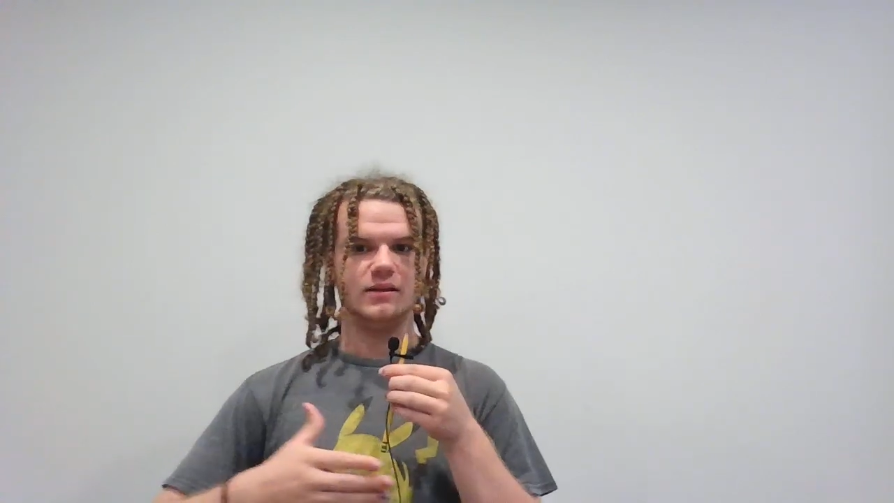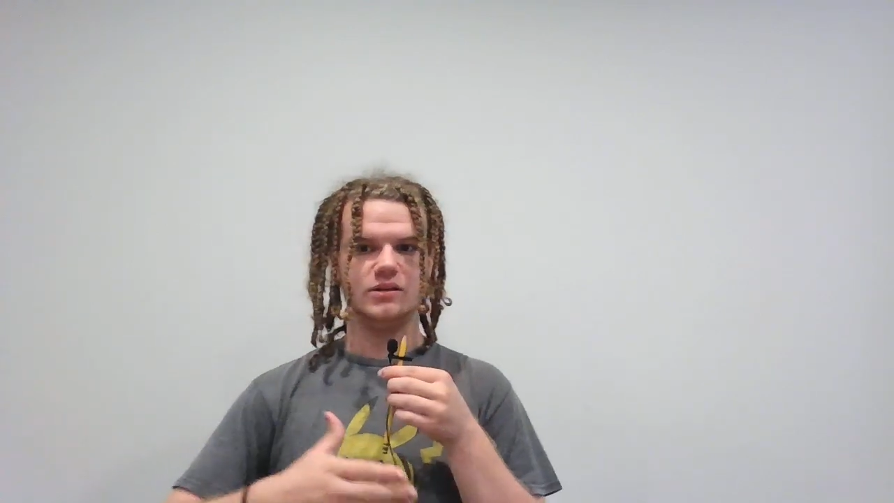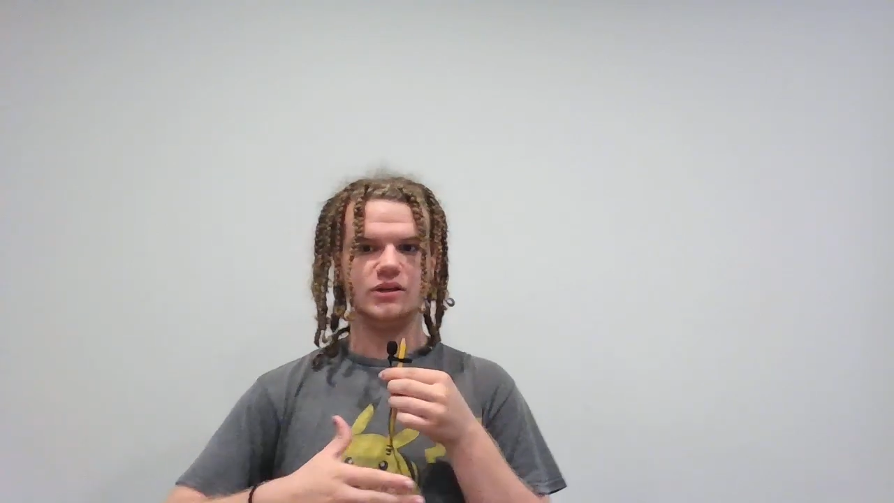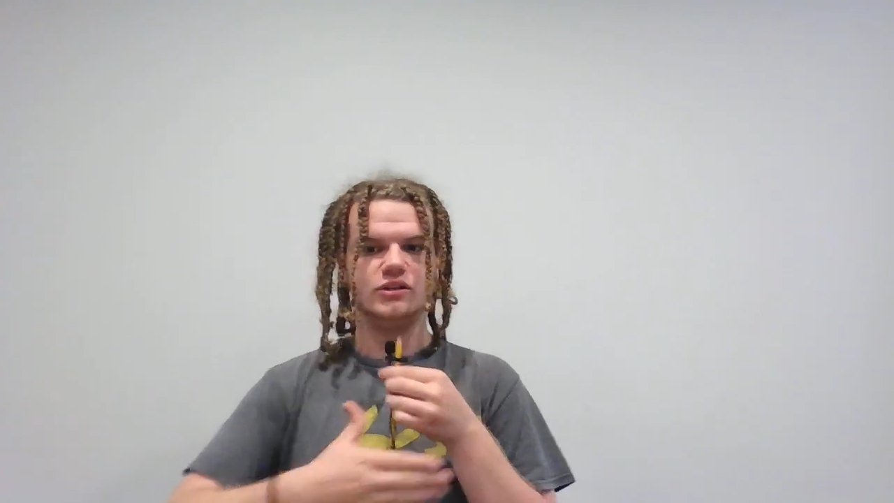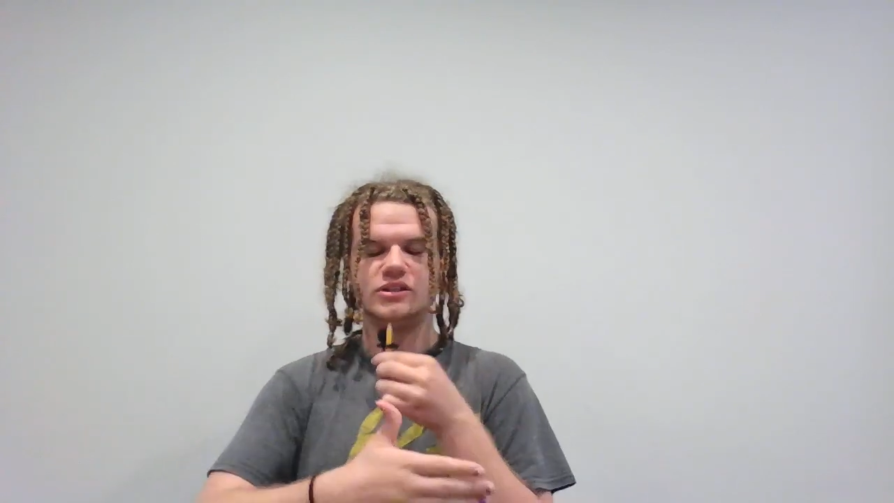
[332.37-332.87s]

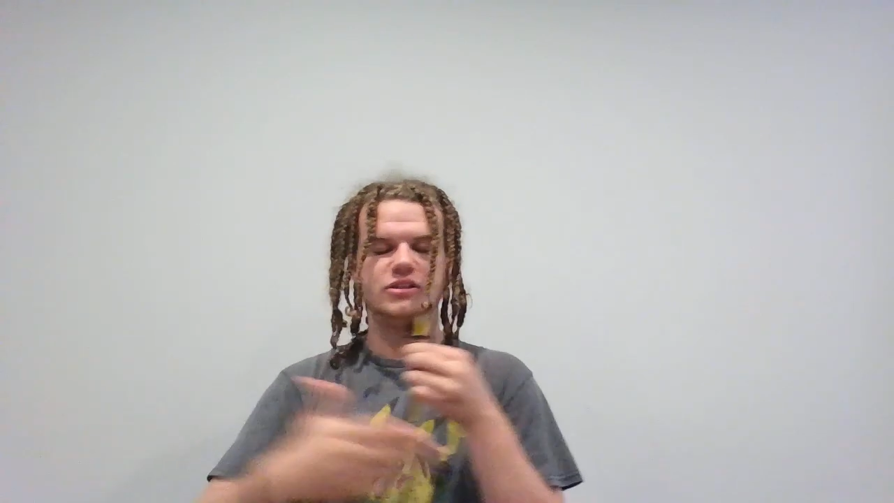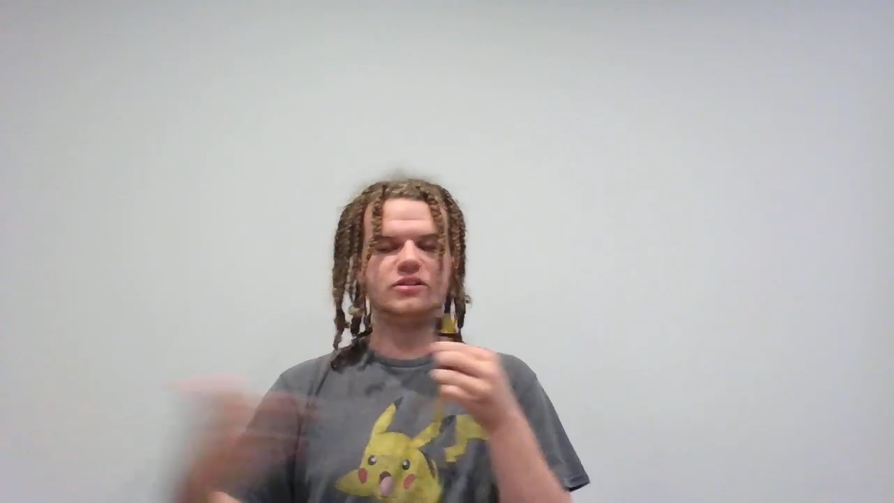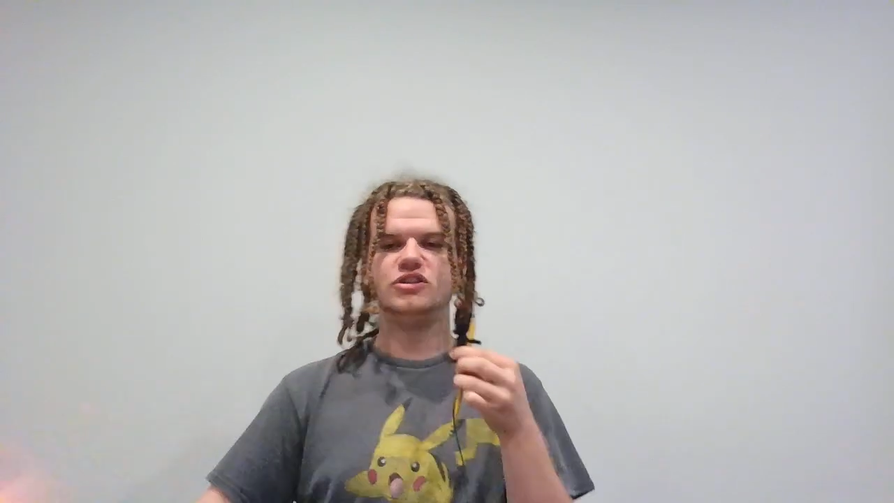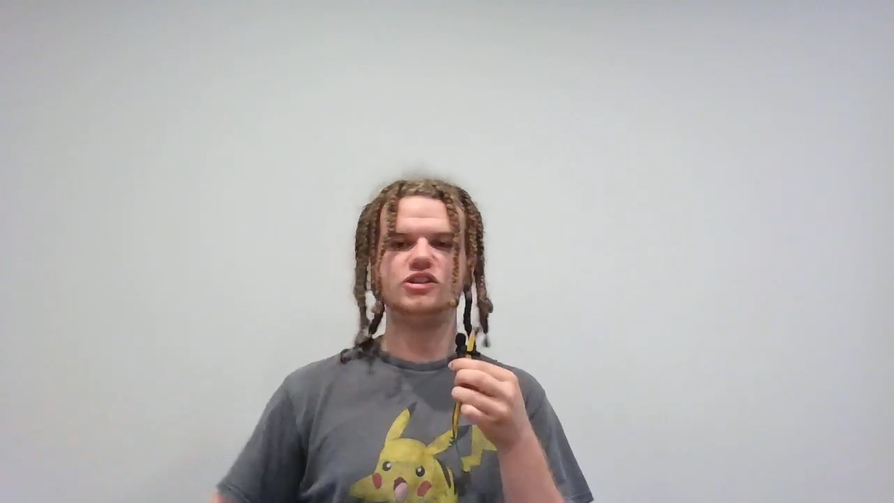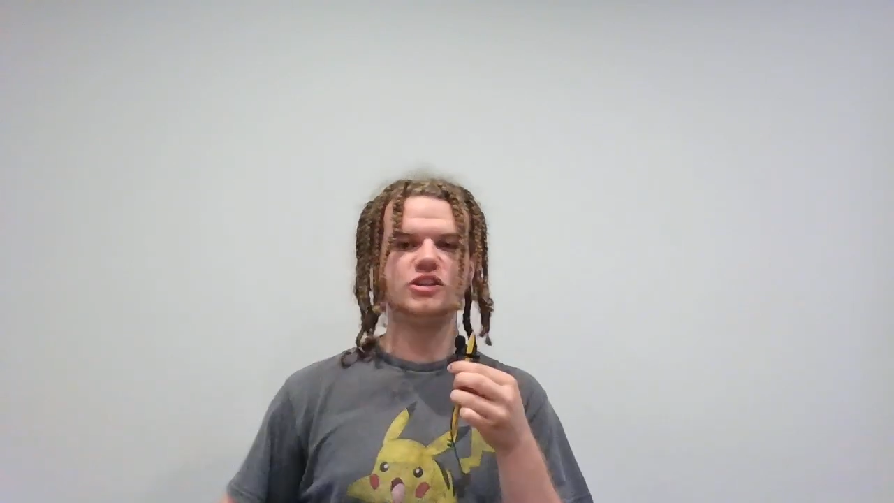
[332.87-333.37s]

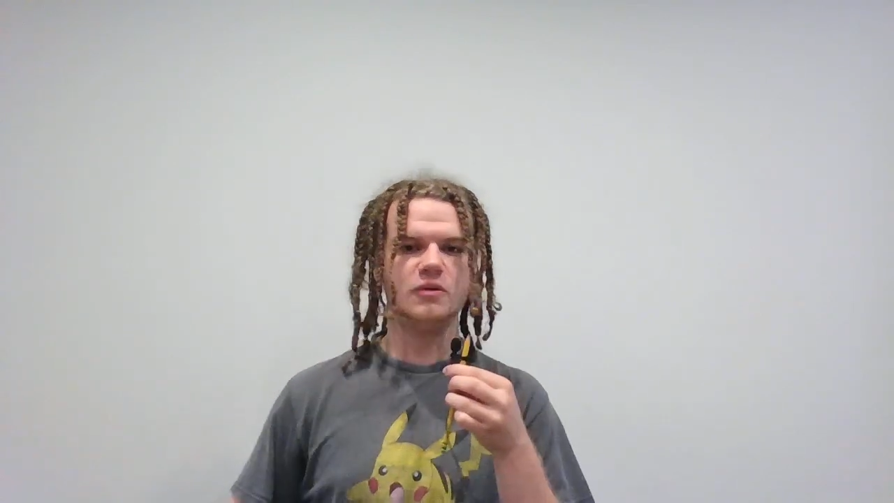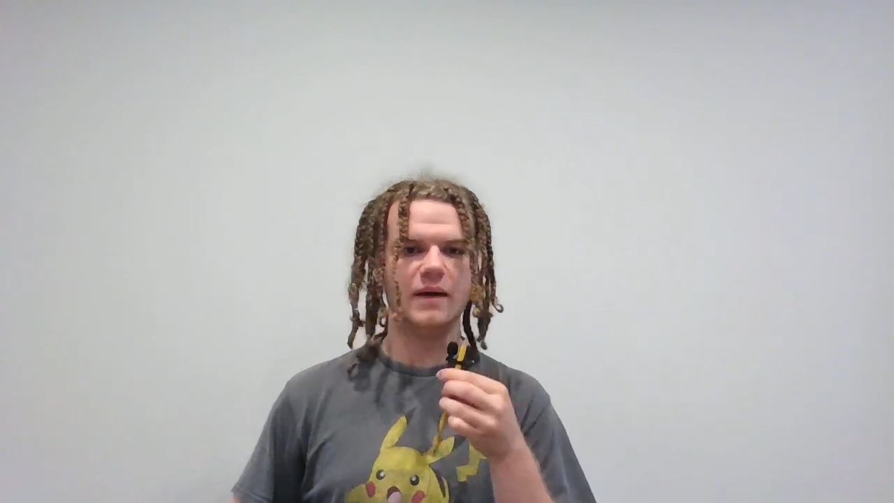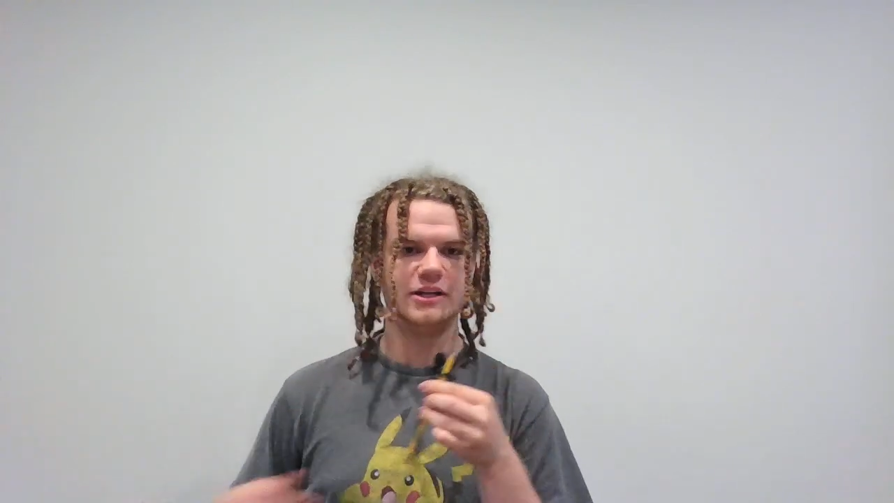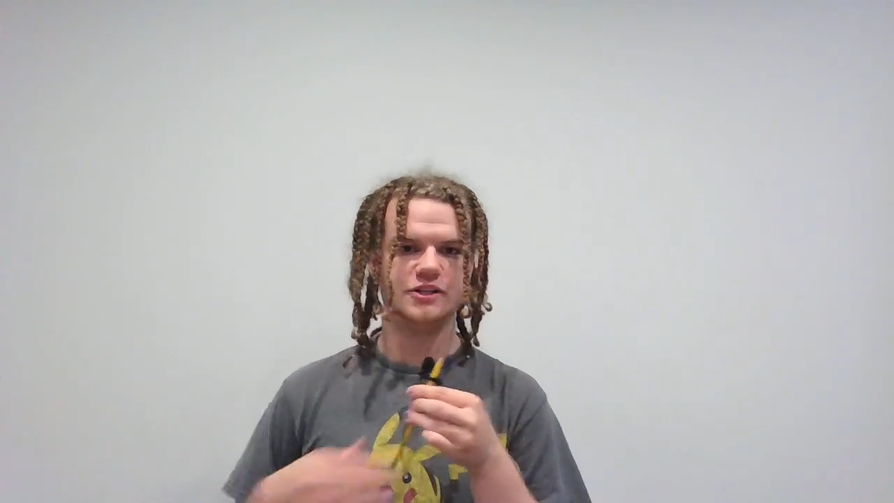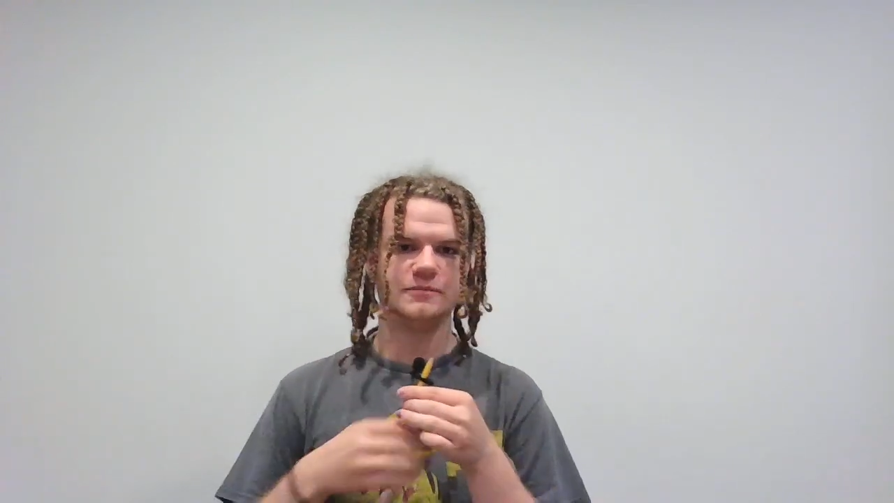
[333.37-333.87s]
just so
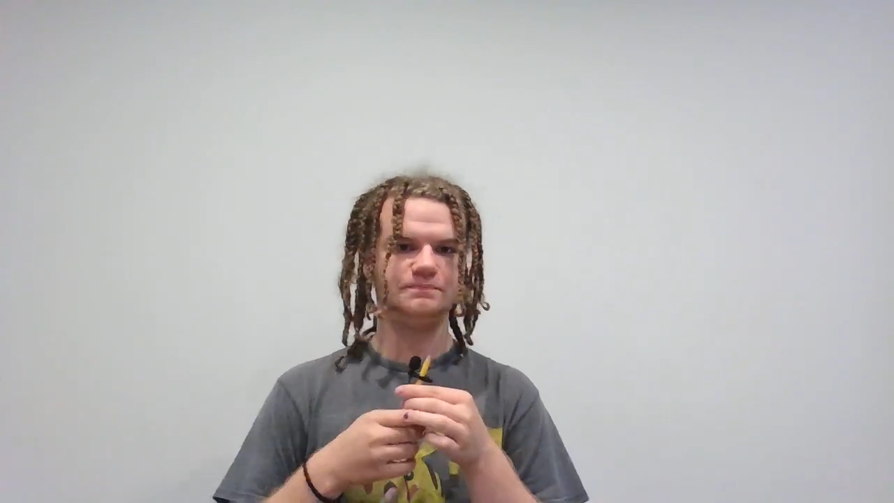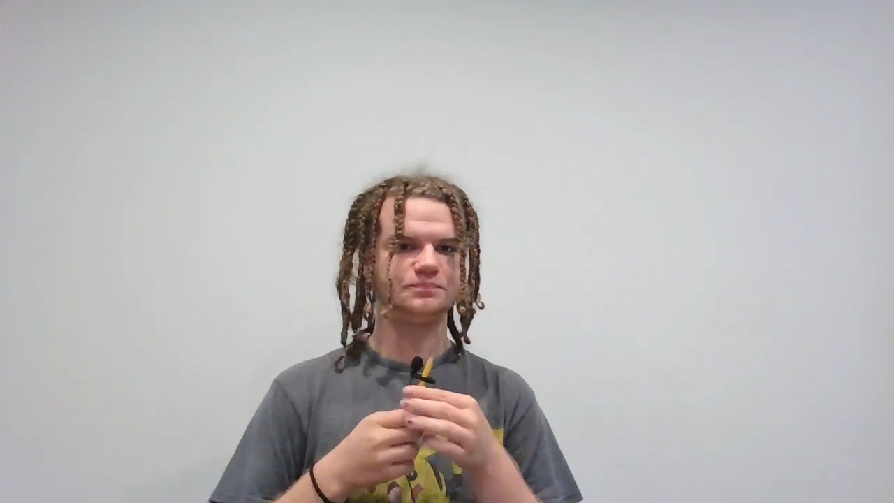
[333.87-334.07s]
much.